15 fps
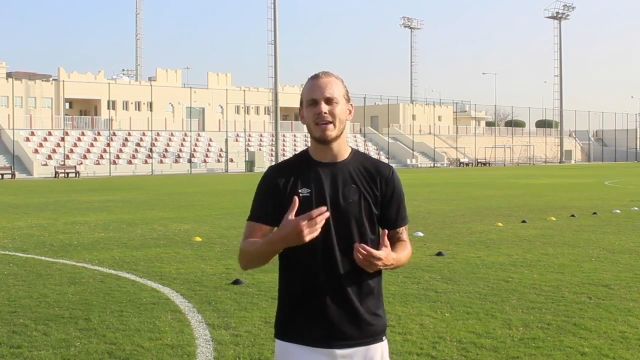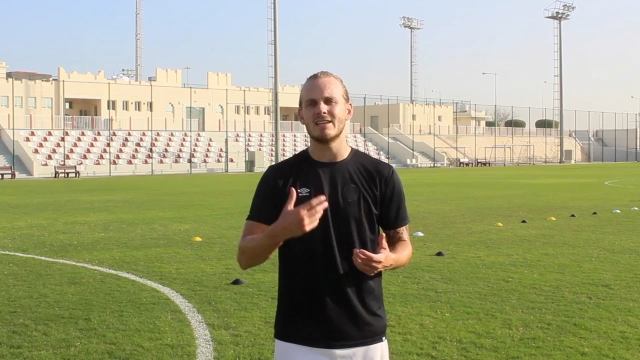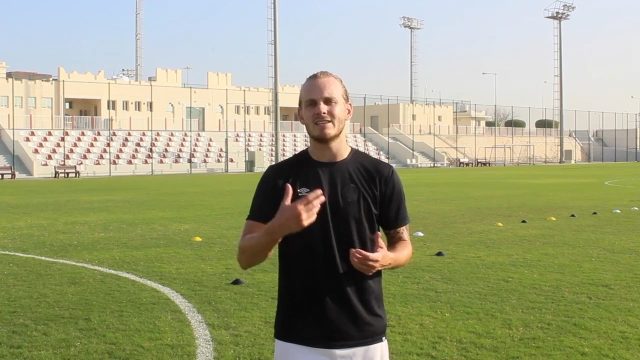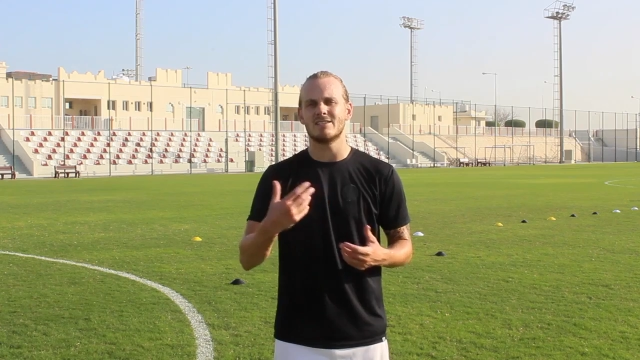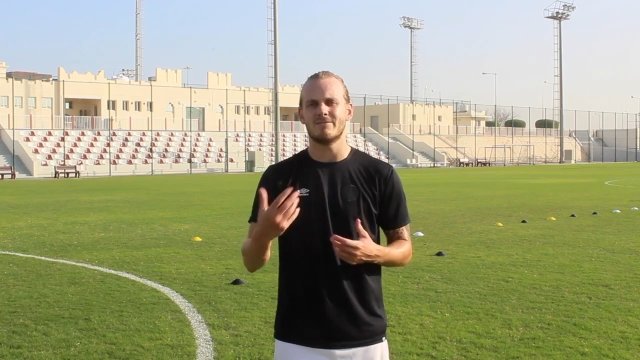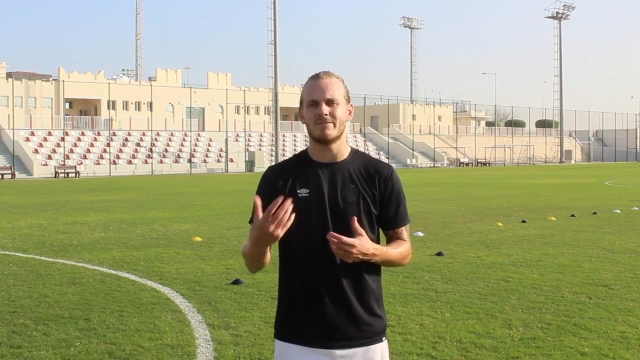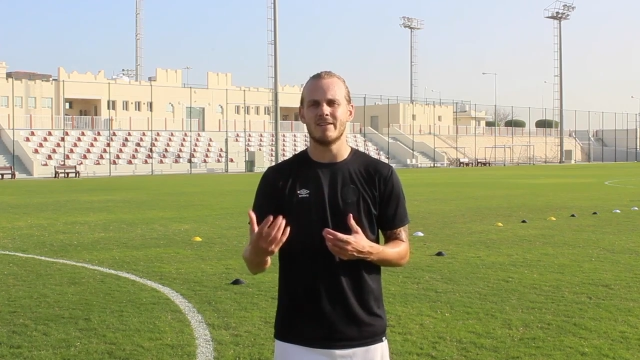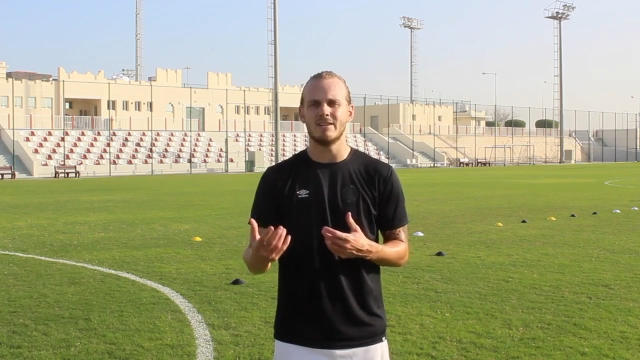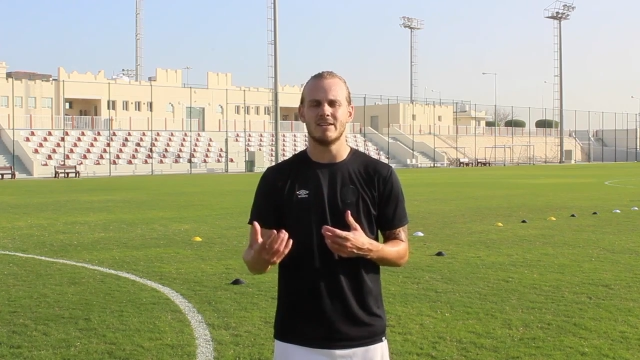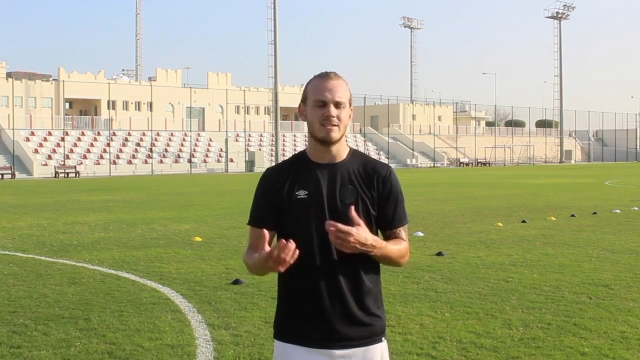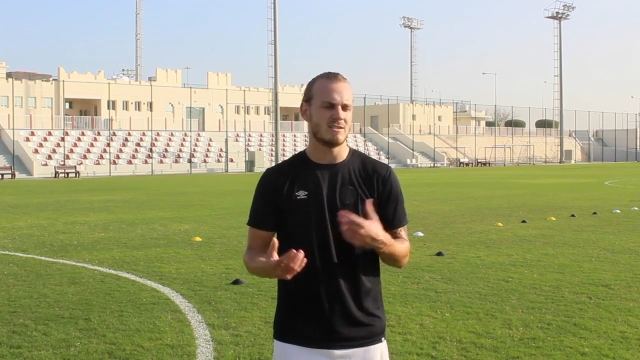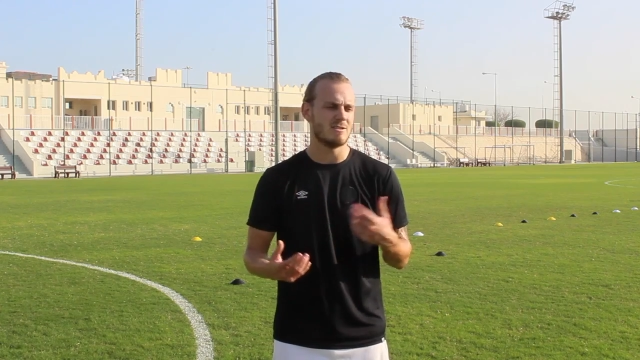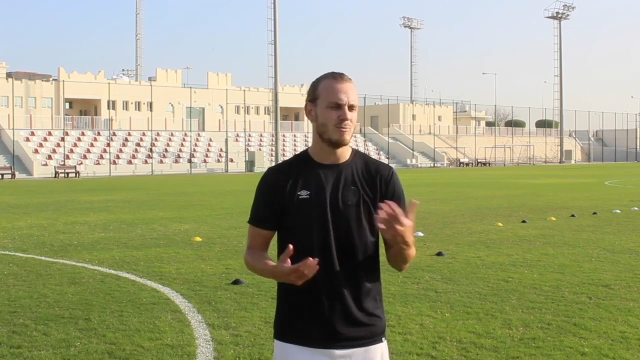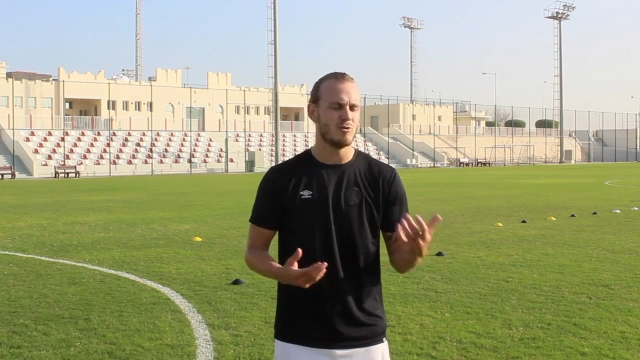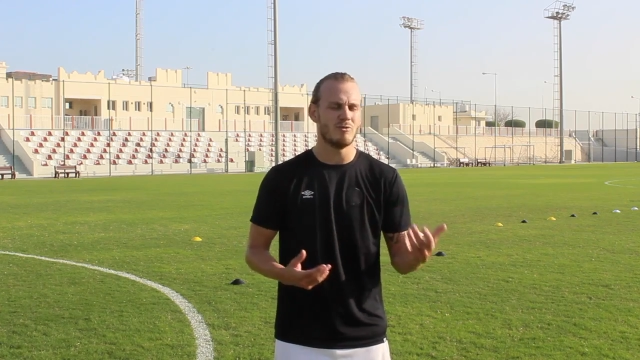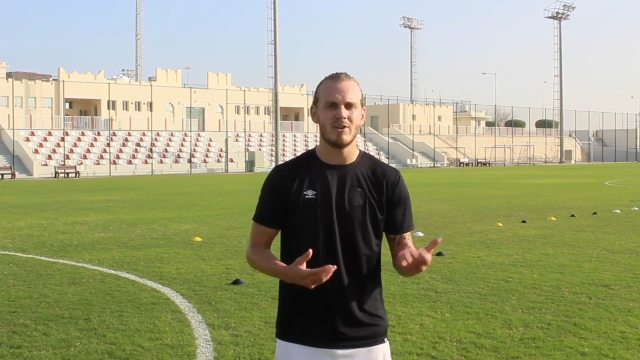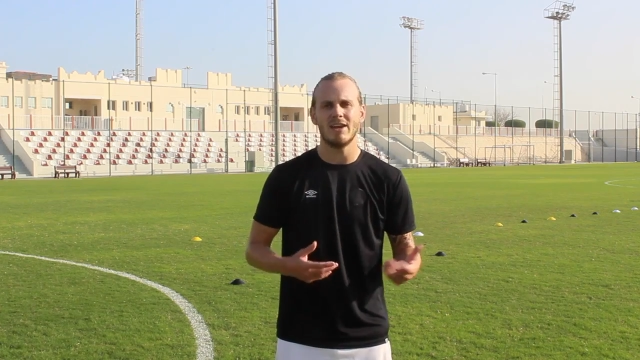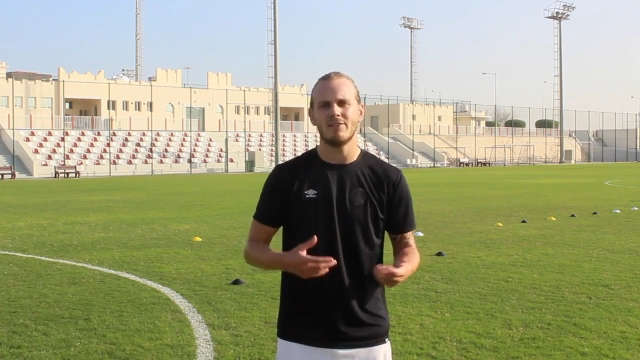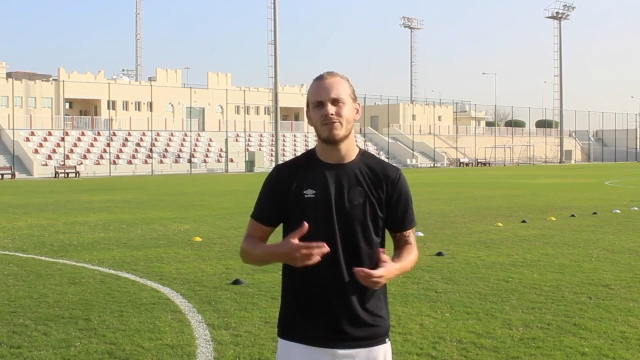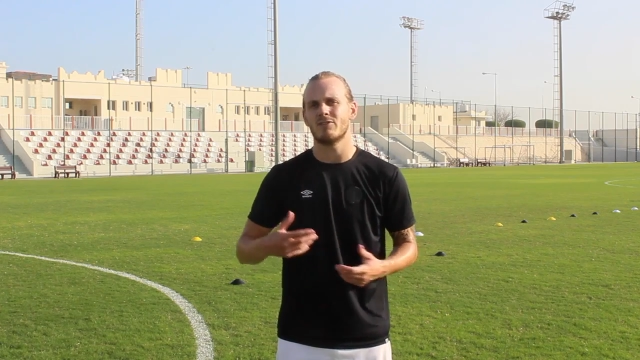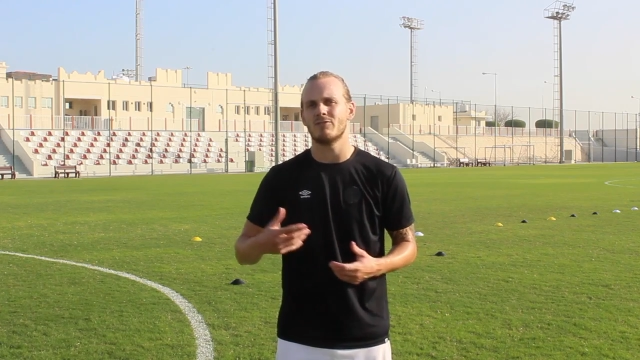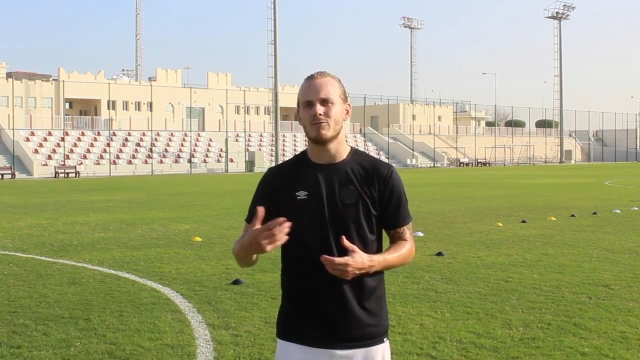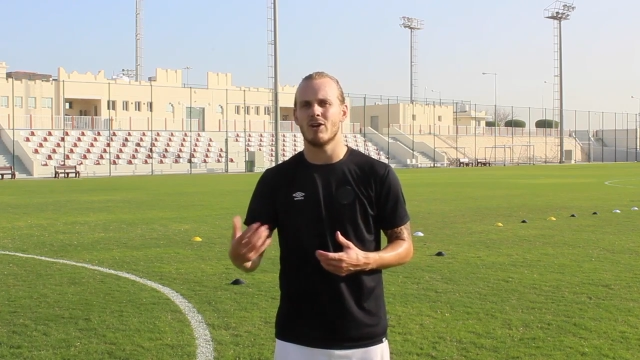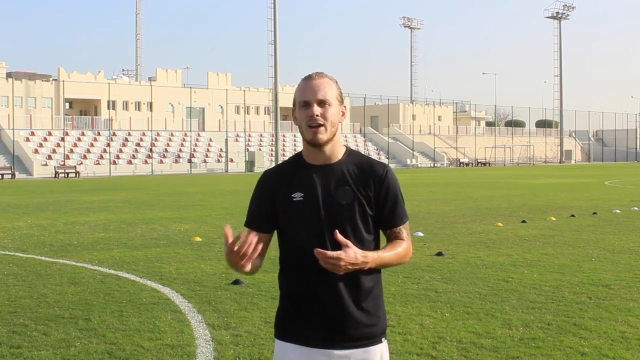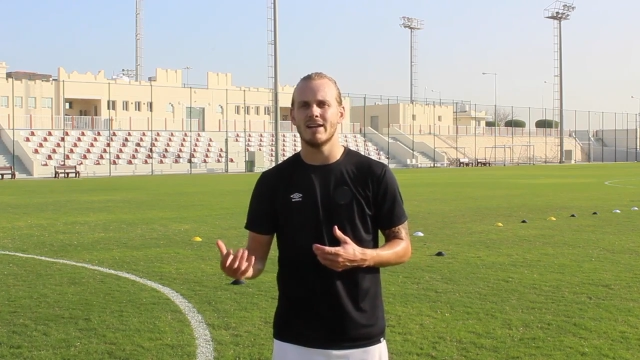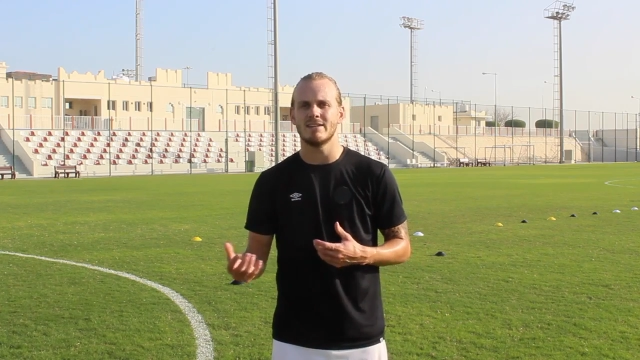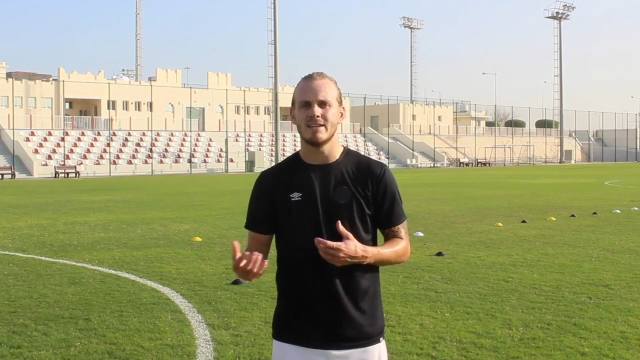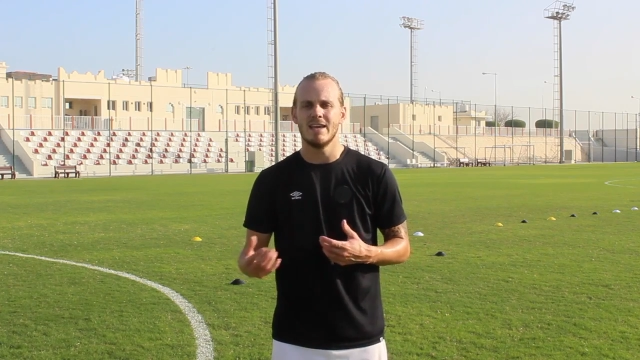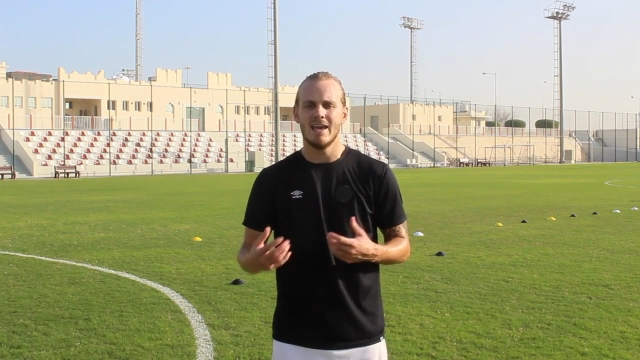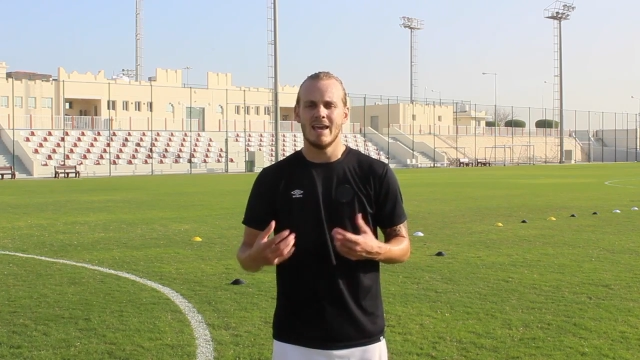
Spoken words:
against defenders to move left and right,